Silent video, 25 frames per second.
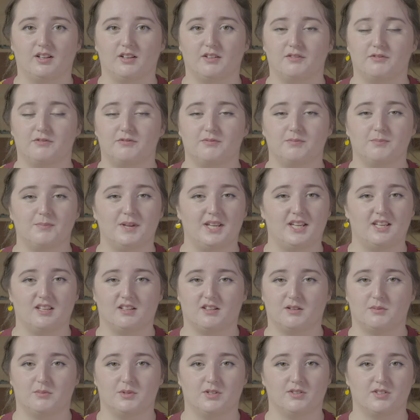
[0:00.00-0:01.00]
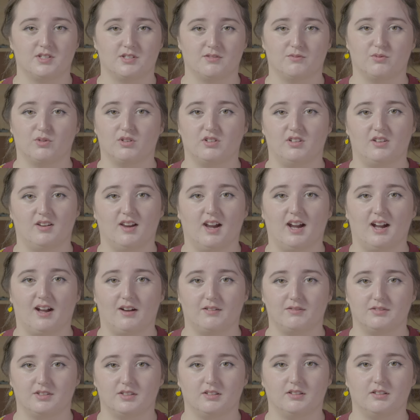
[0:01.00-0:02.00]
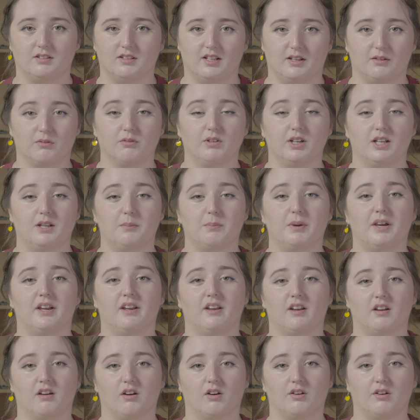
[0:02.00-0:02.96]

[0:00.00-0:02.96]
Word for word: of making the most of what you have and it really paying